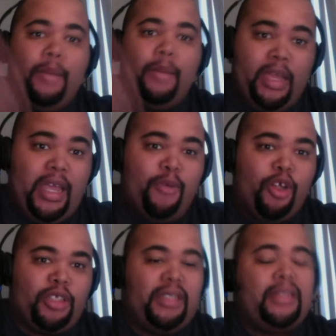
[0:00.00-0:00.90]
me
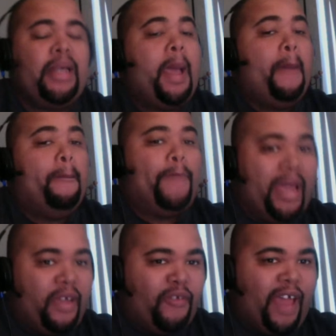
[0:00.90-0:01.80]
personally,
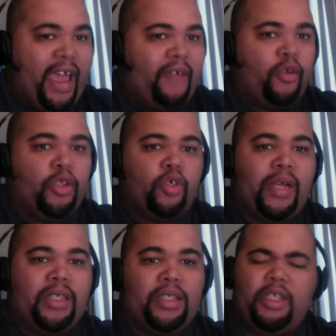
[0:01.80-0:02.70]
big fan of old school wrestling.